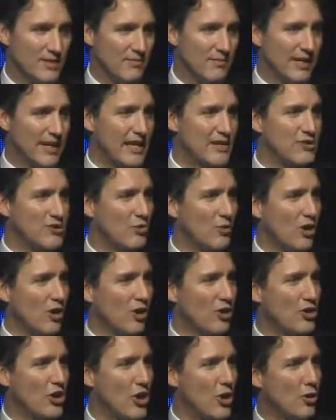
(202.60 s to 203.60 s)
But as you all
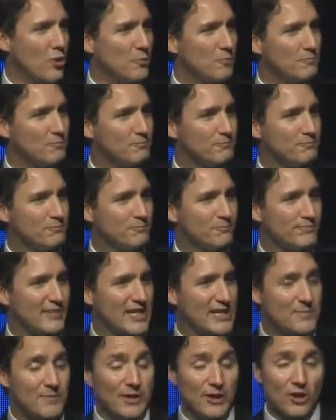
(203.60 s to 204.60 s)
know,
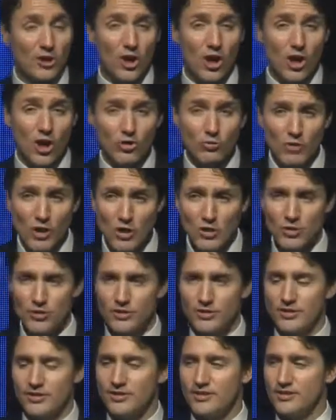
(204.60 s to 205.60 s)
it's been a long
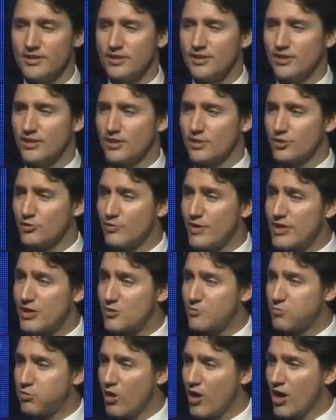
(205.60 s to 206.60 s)
road to
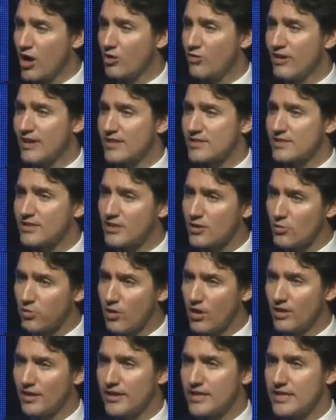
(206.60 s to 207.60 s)
reach progress and
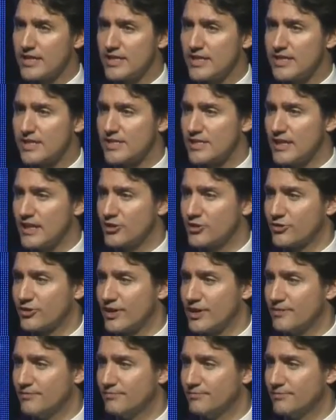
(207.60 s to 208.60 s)
equality in this country.
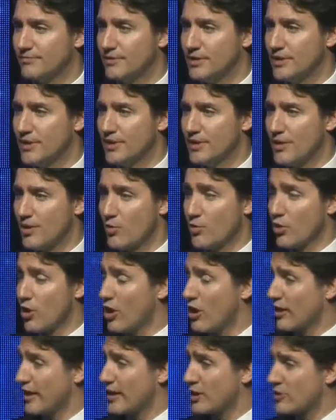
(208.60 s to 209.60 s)
We're
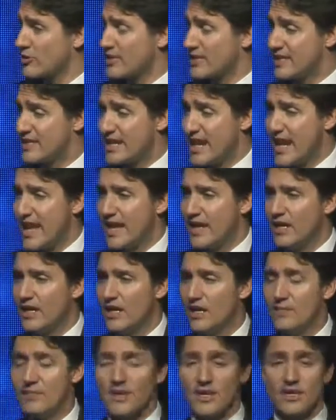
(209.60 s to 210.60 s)
all here today
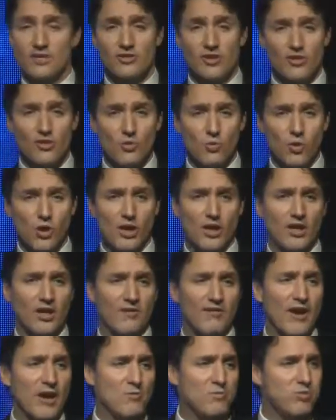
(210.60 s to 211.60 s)
because of the work
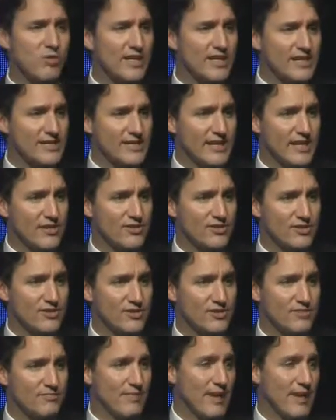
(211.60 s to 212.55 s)
of our predecessors.